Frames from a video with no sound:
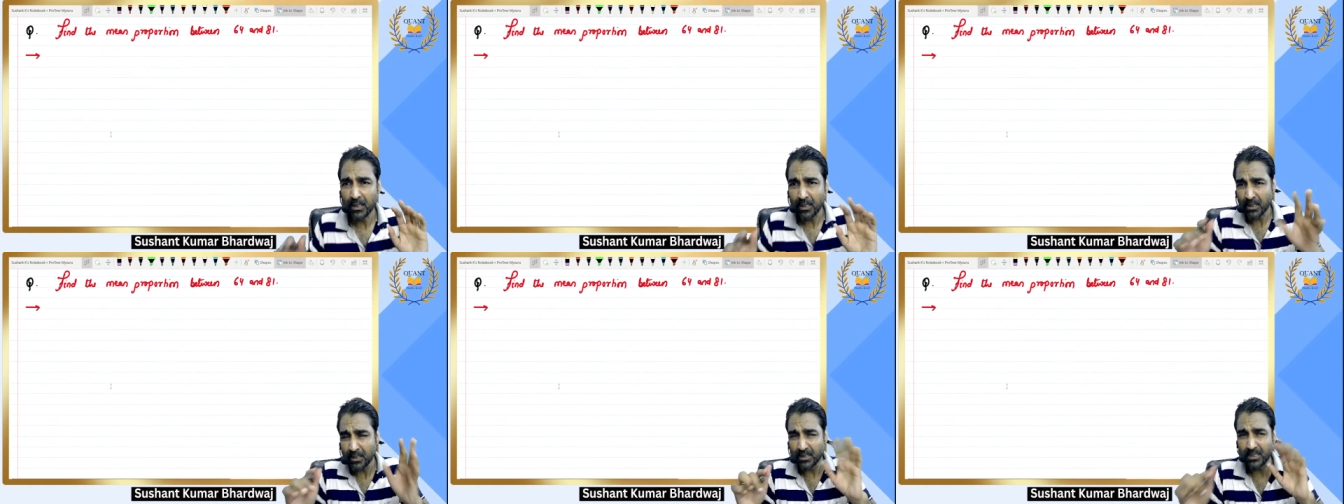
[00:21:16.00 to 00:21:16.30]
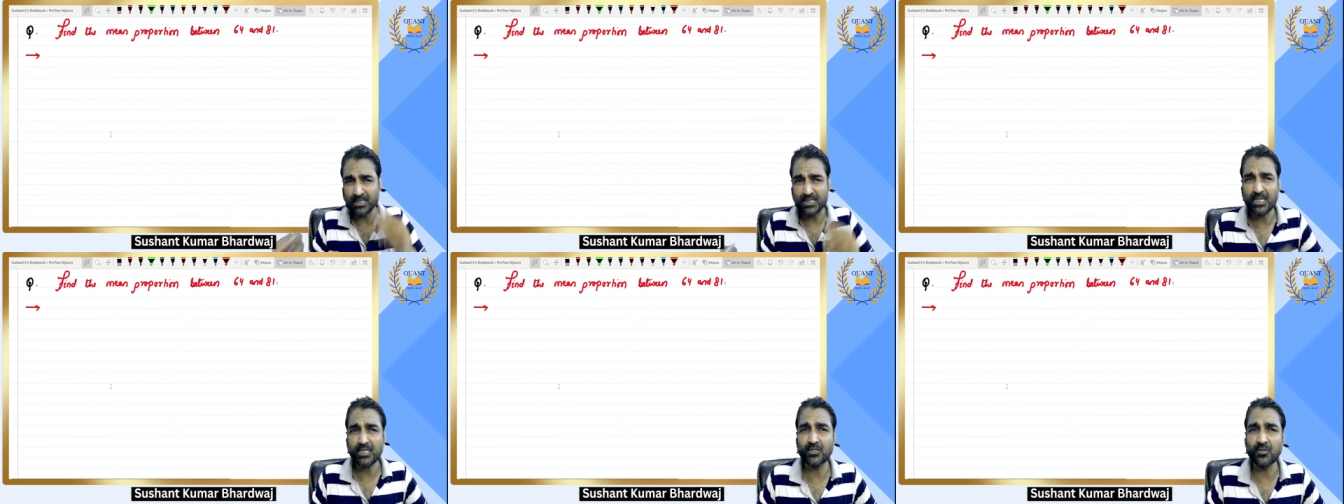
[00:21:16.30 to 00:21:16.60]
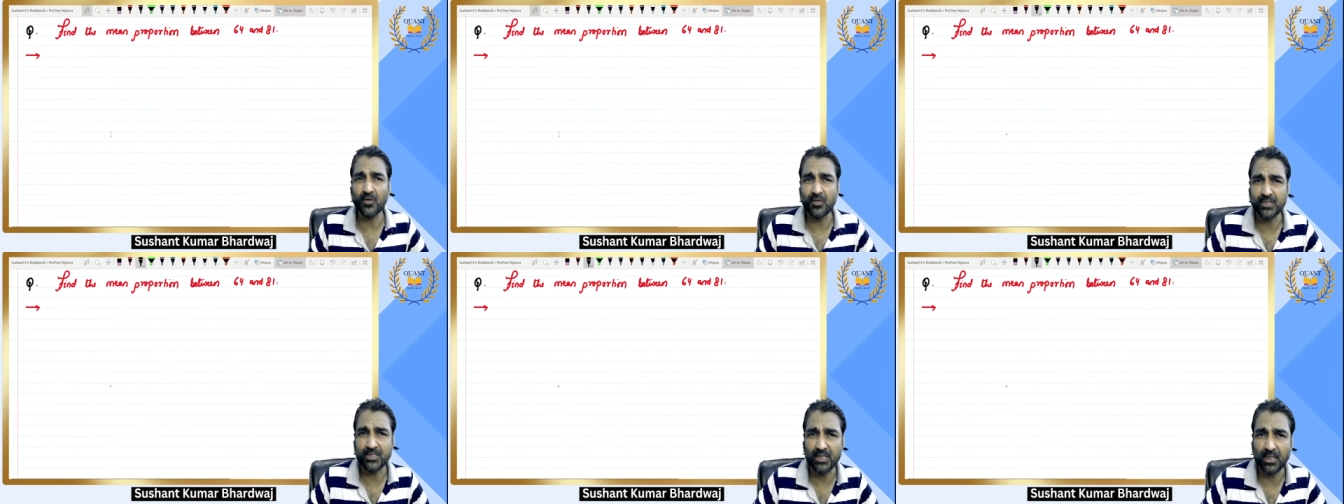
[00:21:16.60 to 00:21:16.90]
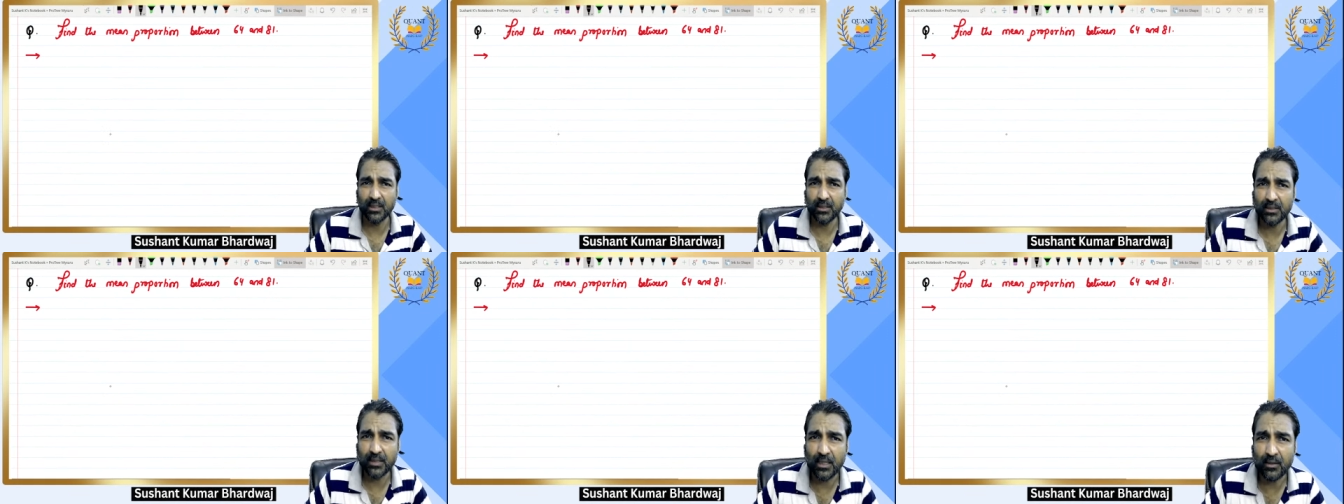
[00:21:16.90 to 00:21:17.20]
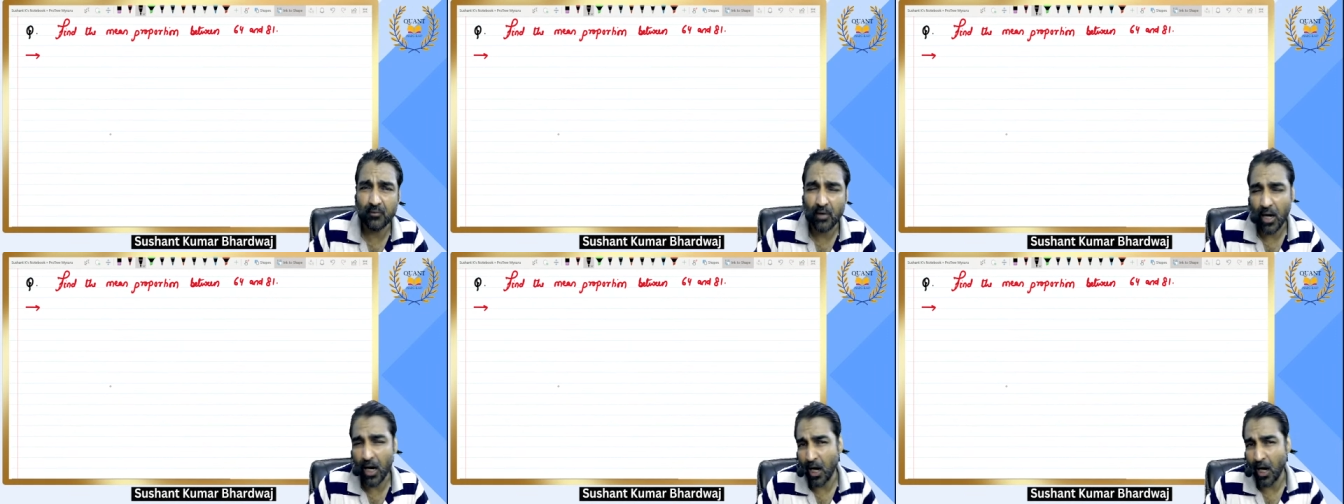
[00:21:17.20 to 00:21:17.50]
this is question. Then
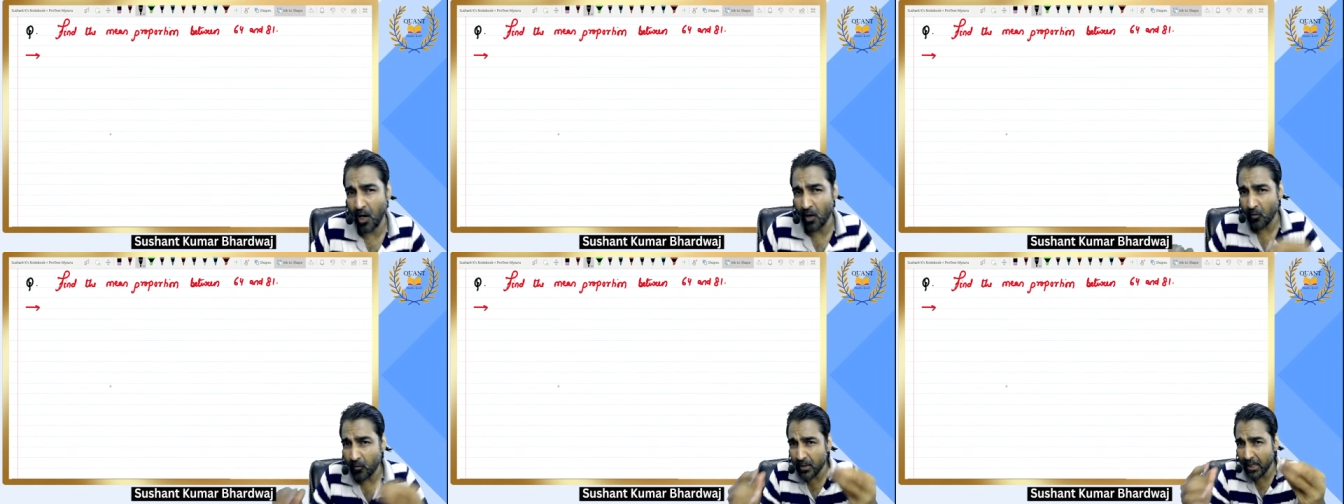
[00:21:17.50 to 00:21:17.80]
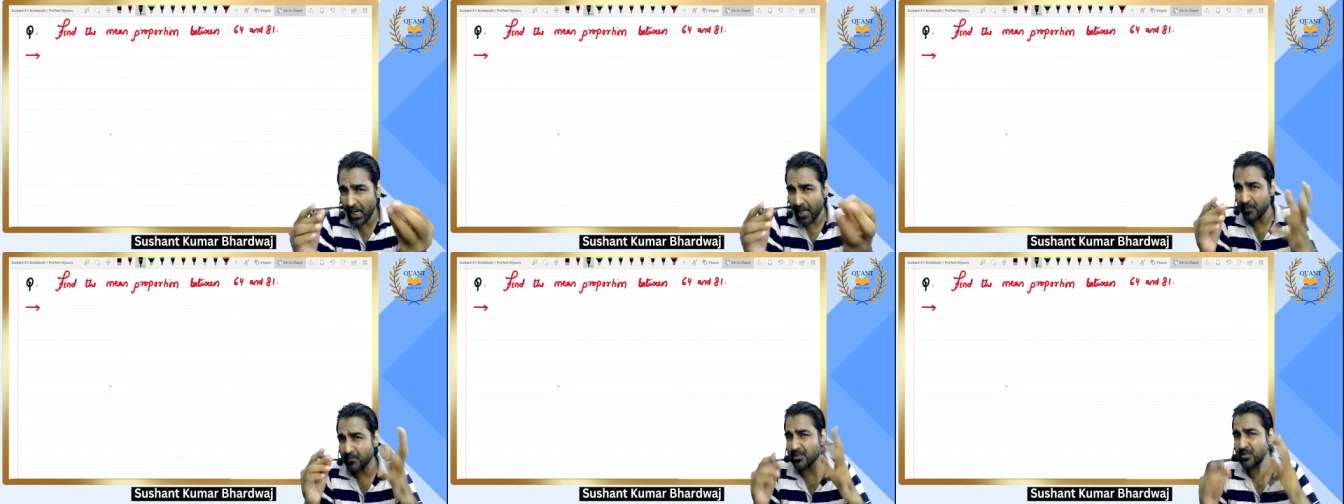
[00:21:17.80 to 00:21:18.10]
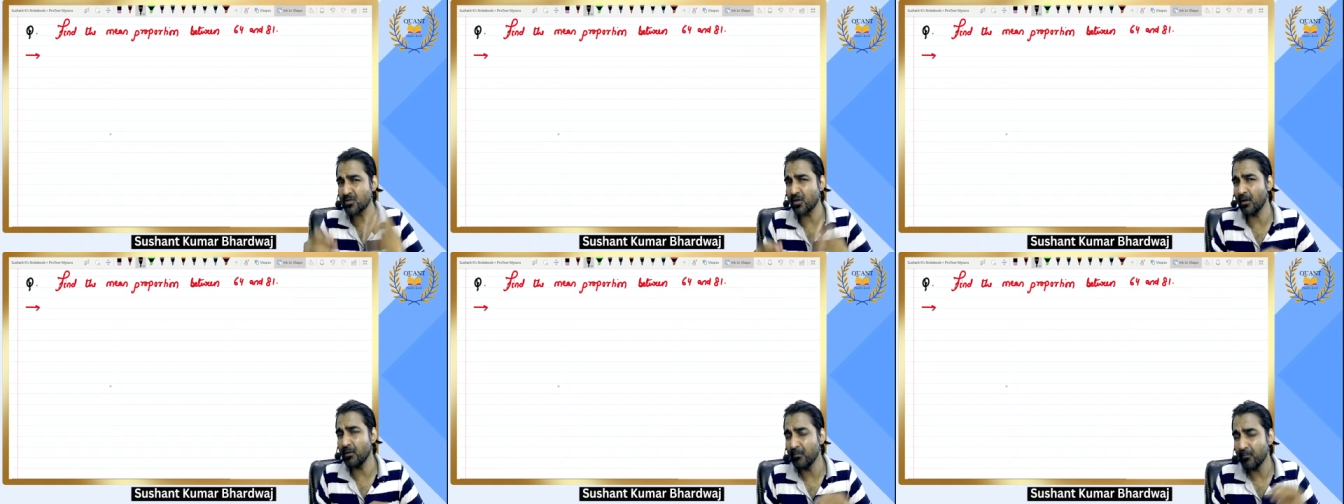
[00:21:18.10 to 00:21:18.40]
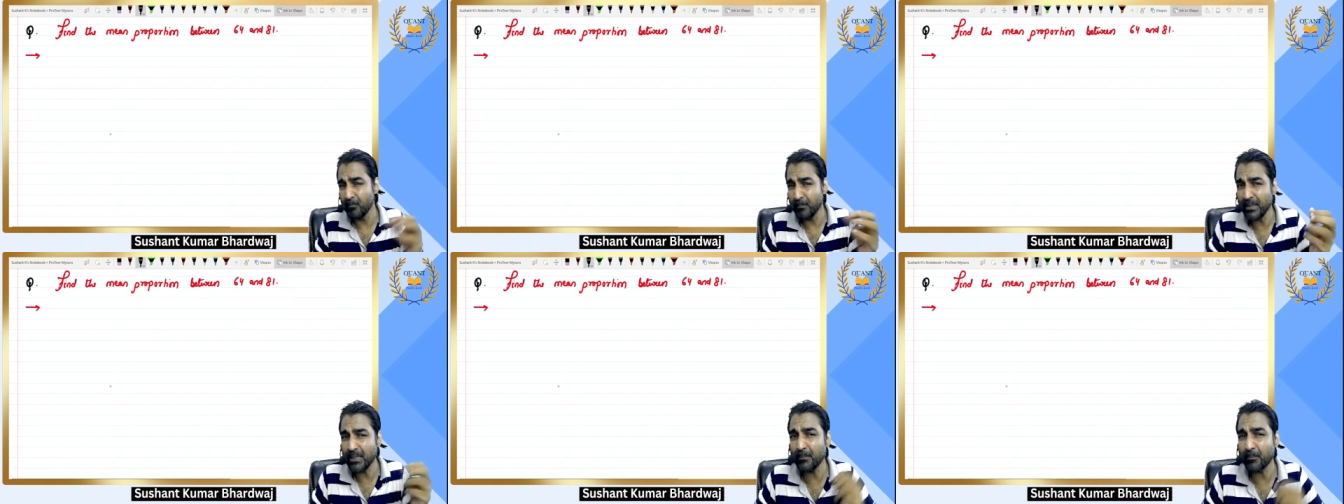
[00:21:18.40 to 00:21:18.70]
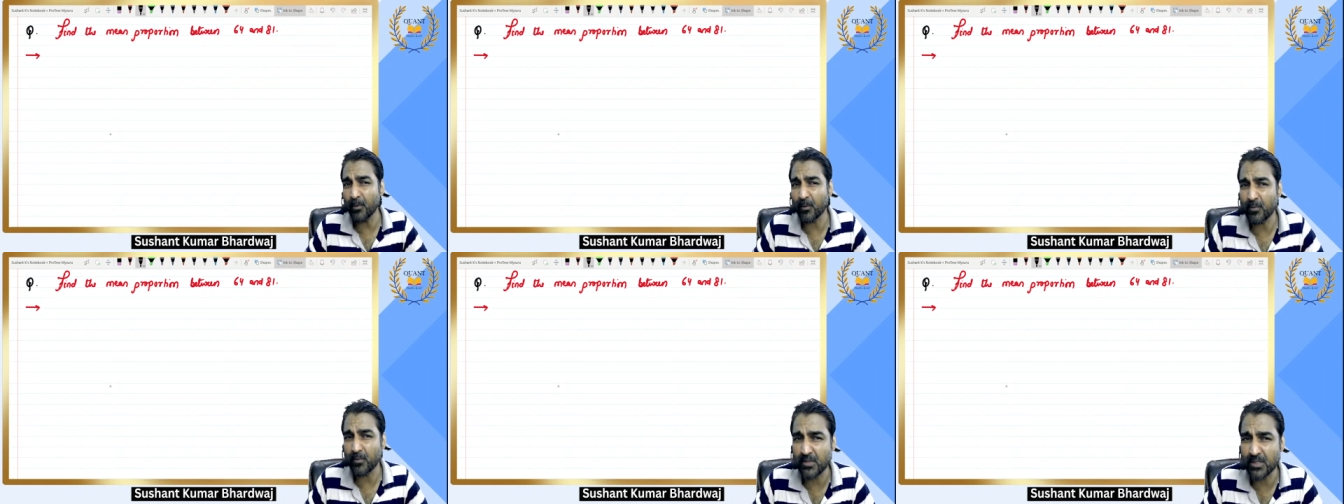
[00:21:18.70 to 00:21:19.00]
how can we solve mean
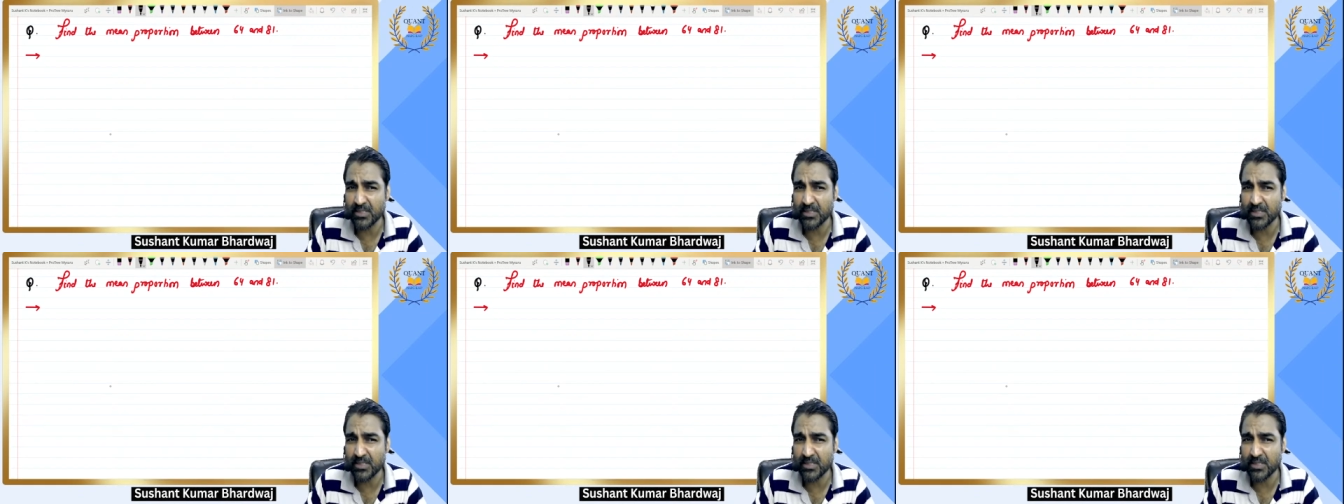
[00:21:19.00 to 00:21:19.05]
proportion?